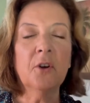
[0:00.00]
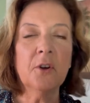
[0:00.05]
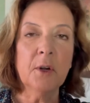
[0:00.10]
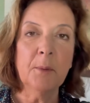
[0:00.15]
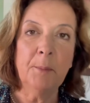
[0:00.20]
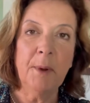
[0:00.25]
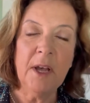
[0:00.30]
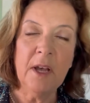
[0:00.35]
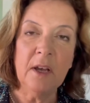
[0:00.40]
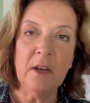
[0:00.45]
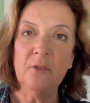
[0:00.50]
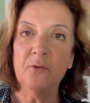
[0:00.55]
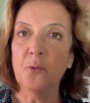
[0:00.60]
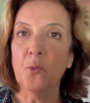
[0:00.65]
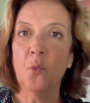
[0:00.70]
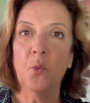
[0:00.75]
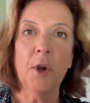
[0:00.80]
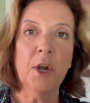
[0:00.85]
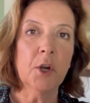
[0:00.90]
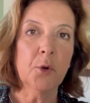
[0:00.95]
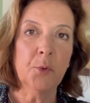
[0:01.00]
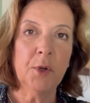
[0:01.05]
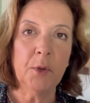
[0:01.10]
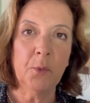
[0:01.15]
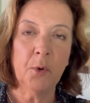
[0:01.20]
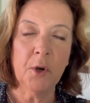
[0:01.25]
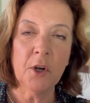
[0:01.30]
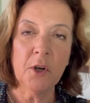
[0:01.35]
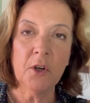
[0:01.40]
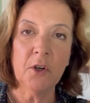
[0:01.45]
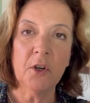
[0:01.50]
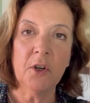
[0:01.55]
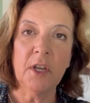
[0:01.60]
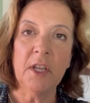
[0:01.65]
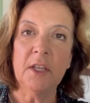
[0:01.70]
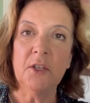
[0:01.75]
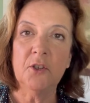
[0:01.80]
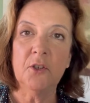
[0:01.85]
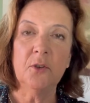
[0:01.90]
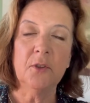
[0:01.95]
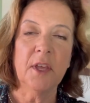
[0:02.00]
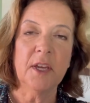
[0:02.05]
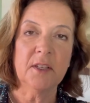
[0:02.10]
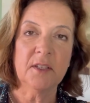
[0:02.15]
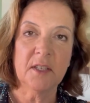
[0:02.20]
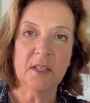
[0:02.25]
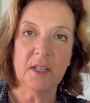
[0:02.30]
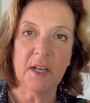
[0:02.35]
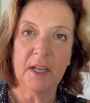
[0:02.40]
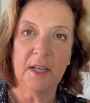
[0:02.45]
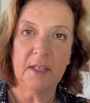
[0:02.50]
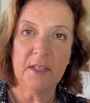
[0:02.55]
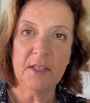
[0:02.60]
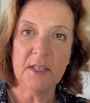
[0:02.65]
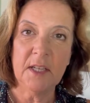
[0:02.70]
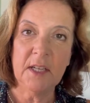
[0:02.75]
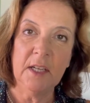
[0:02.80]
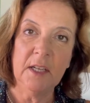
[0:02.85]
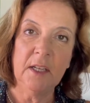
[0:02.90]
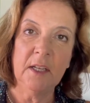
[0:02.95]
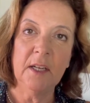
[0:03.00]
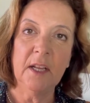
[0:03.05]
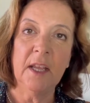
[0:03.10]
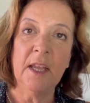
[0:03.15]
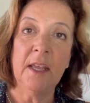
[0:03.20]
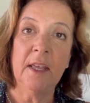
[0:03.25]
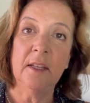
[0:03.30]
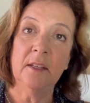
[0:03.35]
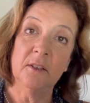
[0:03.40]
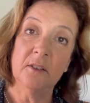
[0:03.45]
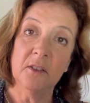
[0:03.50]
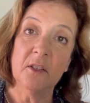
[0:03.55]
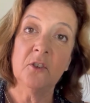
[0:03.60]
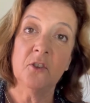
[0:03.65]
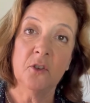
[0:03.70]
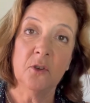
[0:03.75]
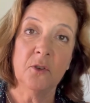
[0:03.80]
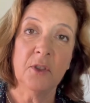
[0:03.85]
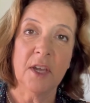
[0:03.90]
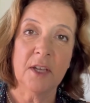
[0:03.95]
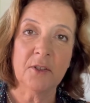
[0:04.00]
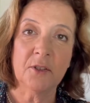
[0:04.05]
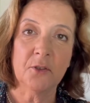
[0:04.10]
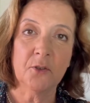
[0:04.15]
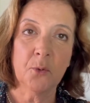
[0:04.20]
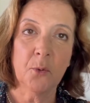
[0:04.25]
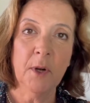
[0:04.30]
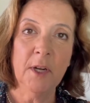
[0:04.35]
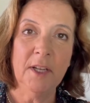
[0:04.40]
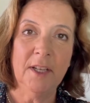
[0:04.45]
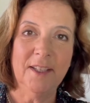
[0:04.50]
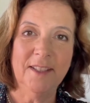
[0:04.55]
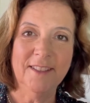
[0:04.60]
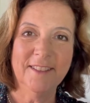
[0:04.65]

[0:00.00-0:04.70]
above where we were in 2019 and 2020.